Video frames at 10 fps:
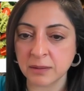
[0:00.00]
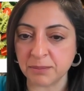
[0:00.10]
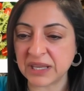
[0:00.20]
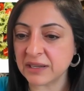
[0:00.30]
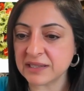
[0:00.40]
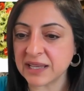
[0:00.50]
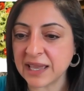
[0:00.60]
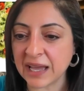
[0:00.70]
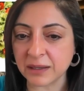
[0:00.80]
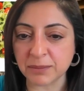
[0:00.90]
Because they
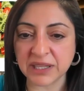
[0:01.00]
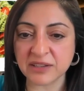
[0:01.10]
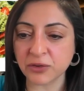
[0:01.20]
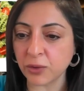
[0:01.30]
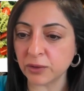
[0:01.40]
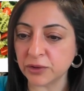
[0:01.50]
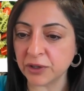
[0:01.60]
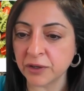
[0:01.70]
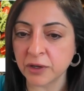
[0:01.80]
had a placeholder,